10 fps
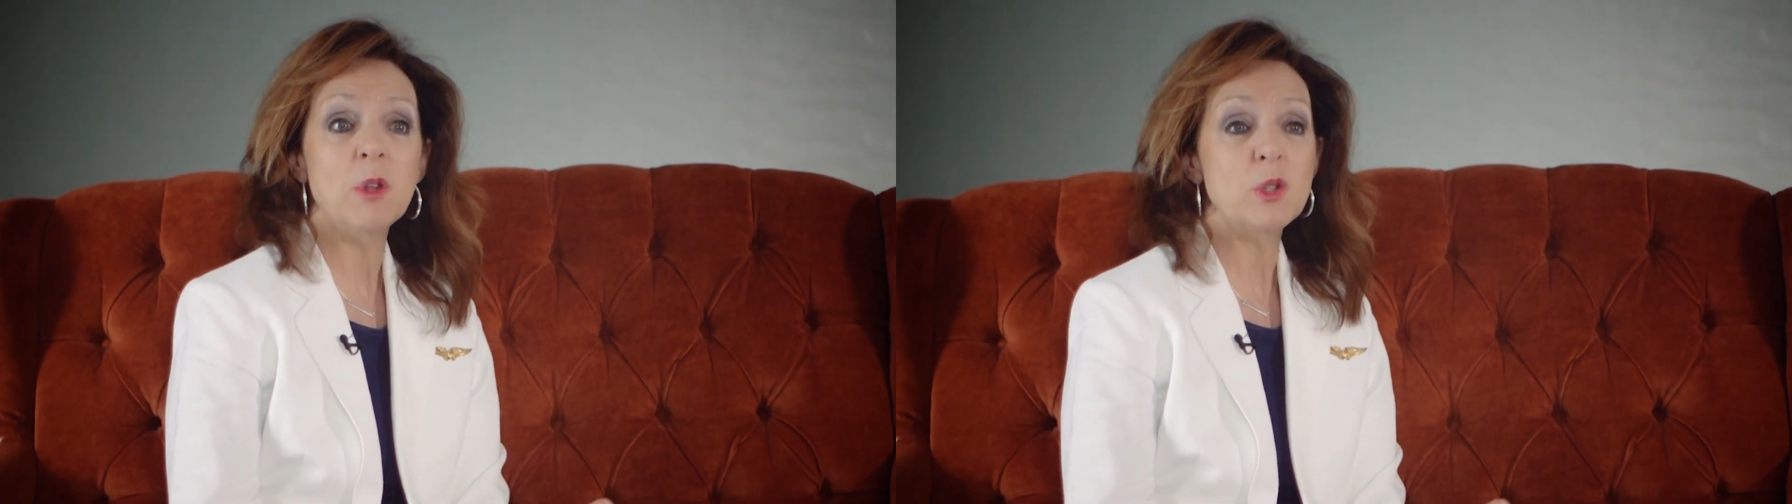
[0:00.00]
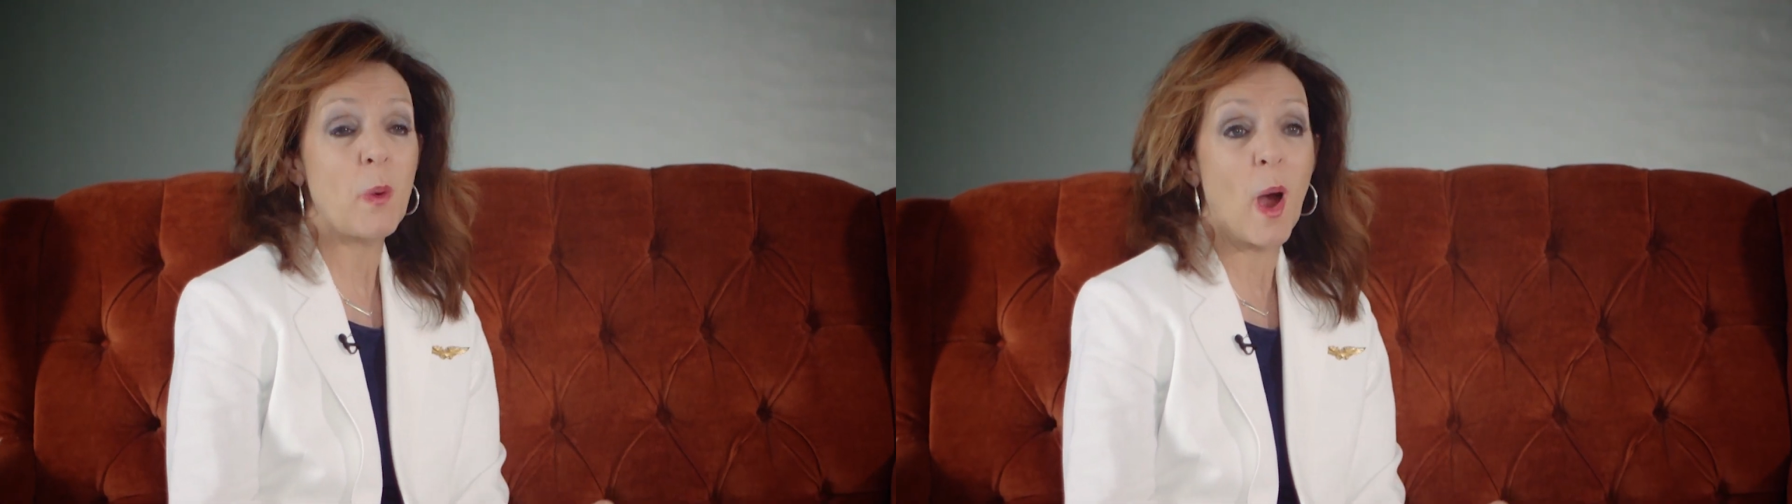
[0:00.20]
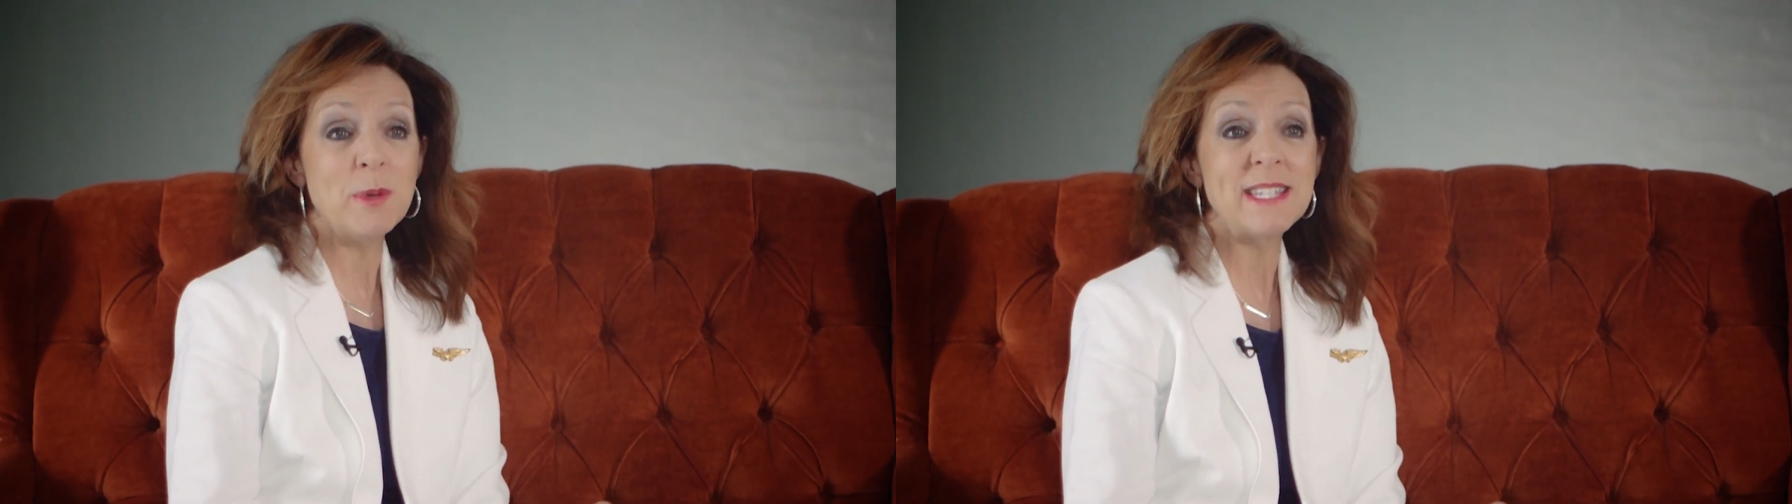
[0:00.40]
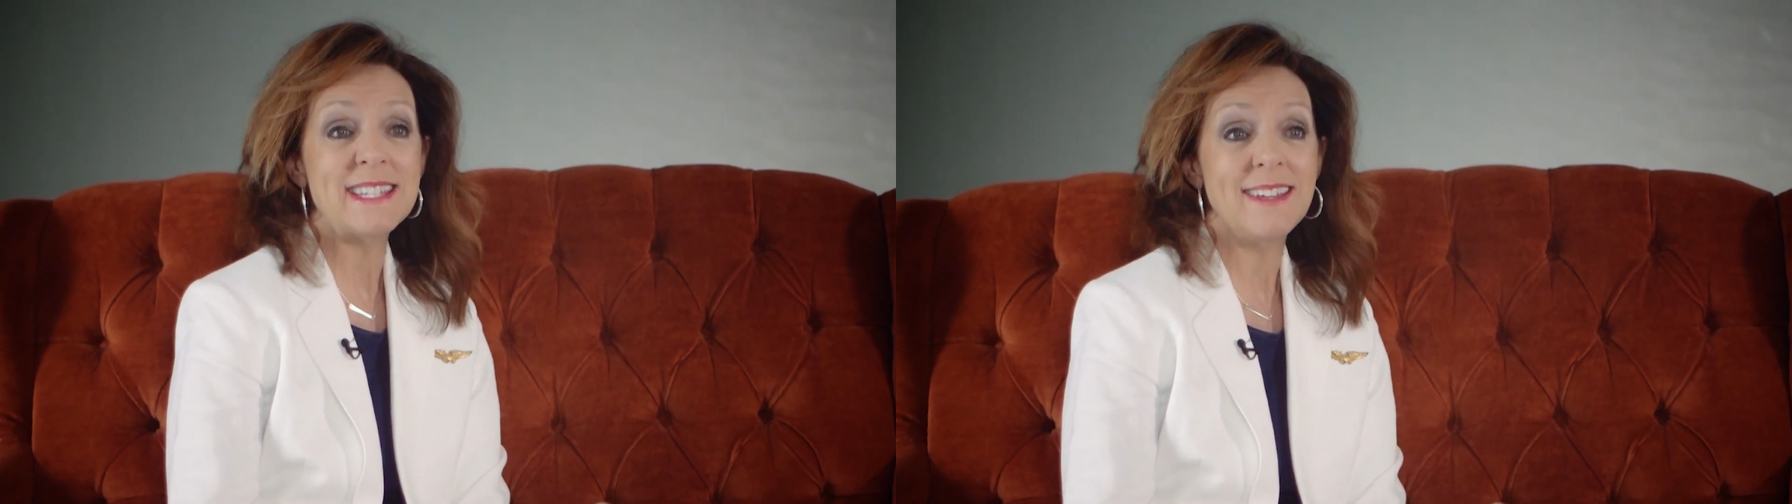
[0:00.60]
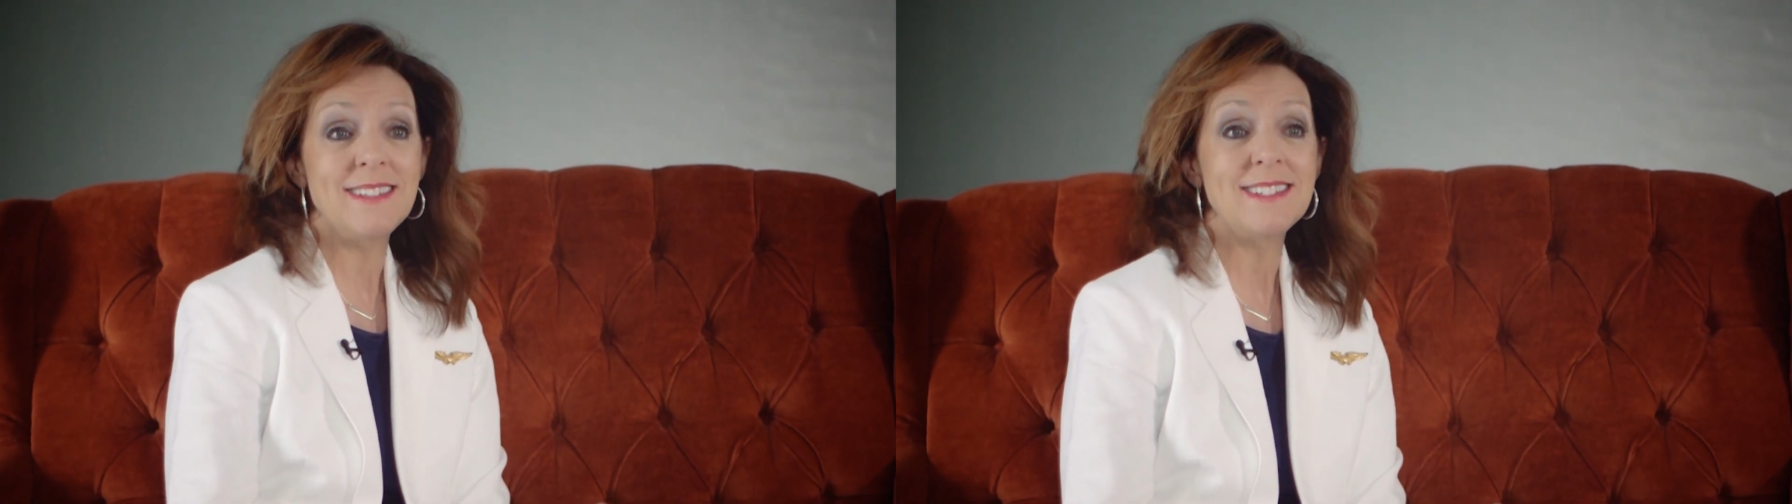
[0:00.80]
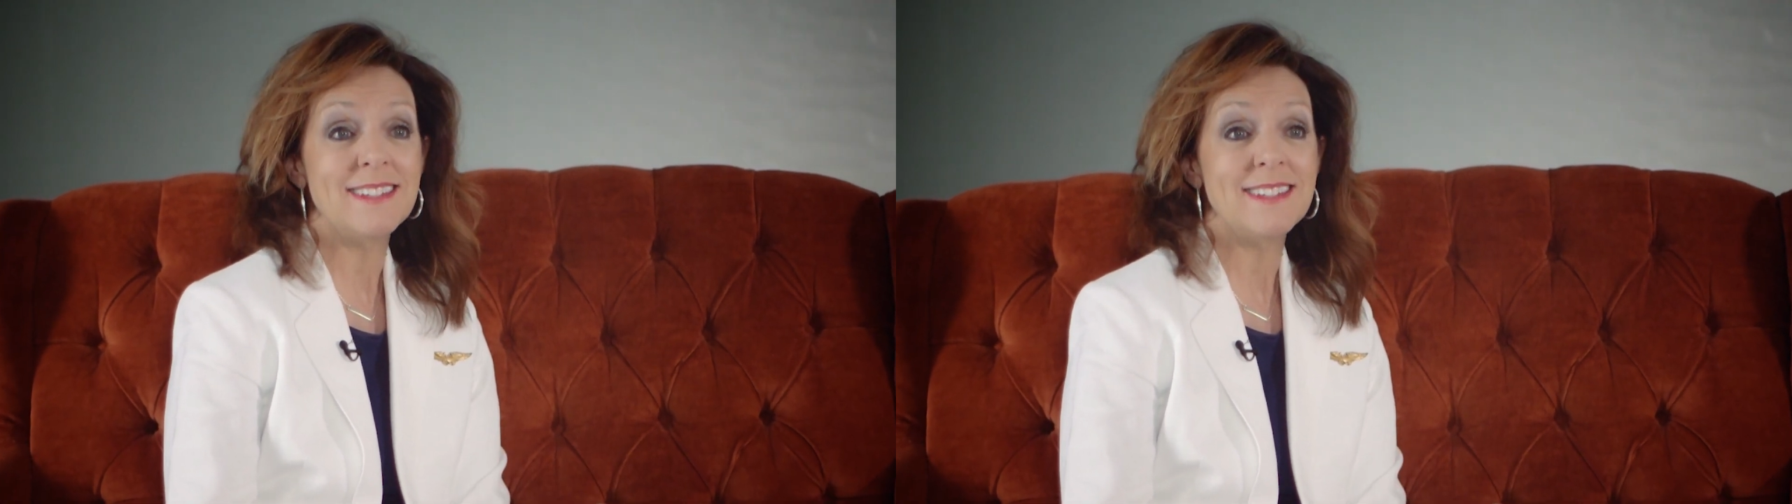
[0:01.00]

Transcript: those promises,